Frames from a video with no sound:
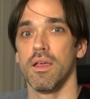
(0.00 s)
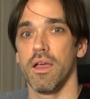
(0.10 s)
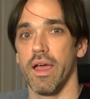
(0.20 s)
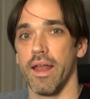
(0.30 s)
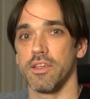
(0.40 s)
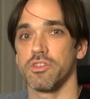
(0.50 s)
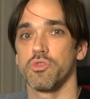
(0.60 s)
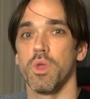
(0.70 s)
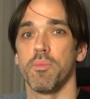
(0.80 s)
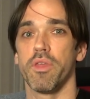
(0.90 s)
And I
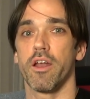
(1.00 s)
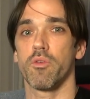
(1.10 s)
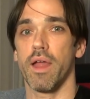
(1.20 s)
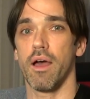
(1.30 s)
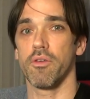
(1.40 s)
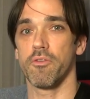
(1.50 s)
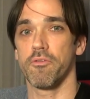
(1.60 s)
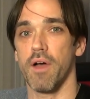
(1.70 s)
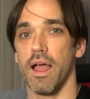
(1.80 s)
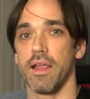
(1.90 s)
sweep that around to
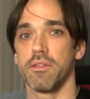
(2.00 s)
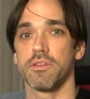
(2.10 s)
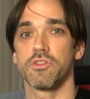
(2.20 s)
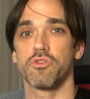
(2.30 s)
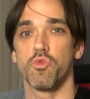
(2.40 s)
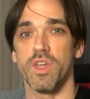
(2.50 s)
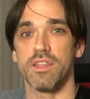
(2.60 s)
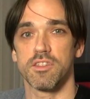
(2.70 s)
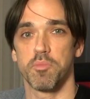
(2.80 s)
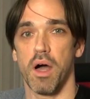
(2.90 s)
find the sweet
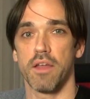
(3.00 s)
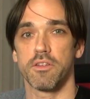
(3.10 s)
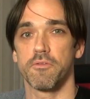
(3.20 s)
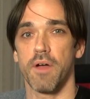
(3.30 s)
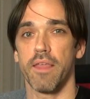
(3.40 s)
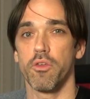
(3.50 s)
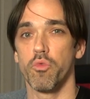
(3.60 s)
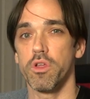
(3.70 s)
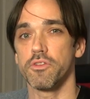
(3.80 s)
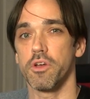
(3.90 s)
spot, to find the
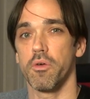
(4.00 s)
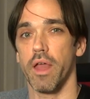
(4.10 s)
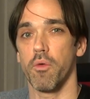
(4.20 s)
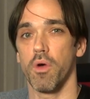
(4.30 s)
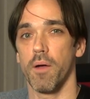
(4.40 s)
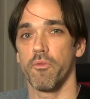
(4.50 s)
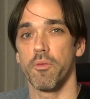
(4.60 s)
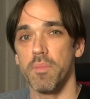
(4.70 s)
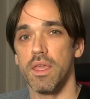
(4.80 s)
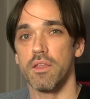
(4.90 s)
real tone I want. For
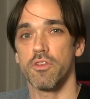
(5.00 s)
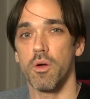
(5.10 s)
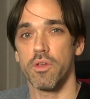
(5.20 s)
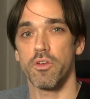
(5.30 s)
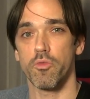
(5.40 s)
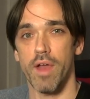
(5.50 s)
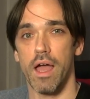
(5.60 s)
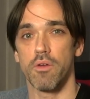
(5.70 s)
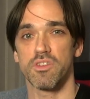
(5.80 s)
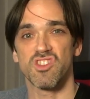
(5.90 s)
me, it's always
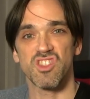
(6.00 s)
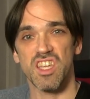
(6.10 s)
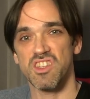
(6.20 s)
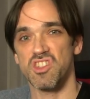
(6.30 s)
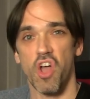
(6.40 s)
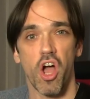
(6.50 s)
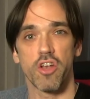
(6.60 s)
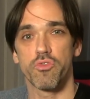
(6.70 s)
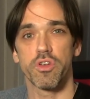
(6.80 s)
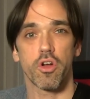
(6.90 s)
around
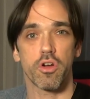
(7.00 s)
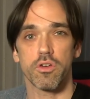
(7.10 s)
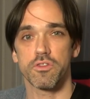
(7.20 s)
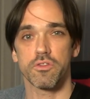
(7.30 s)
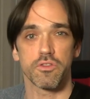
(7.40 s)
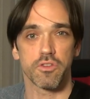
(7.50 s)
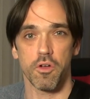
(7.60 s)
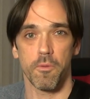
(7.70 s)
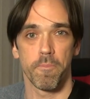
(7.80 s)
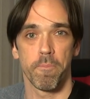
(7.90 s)
600 hertz or so.